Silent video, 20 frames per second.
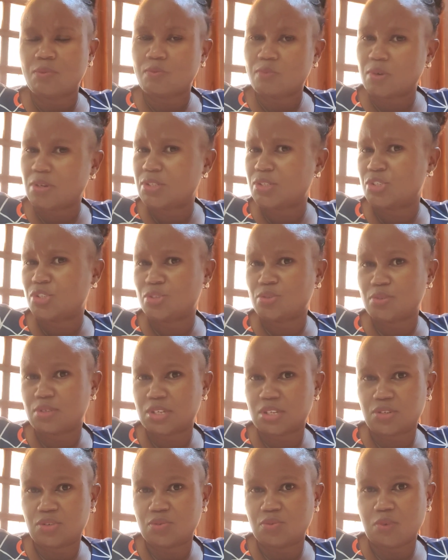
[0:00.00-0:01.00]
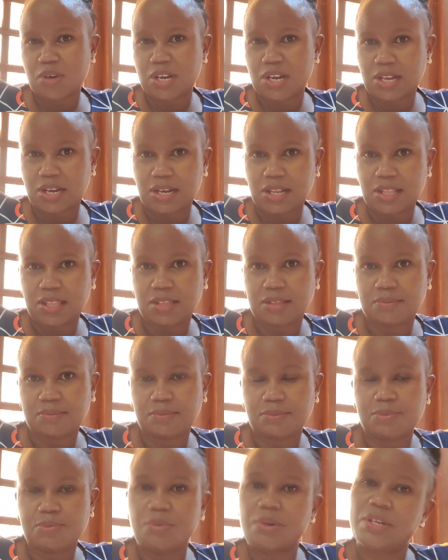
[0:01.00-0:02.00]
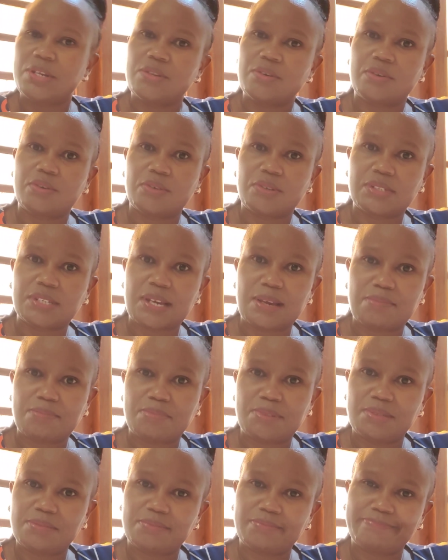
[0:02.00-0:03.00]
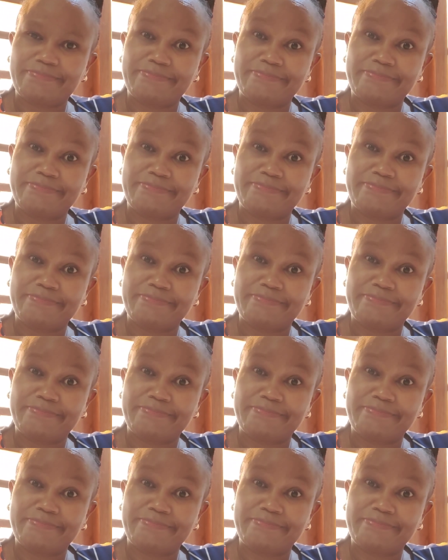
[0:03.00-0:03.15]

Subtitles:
What do you say to one another when you're not happy?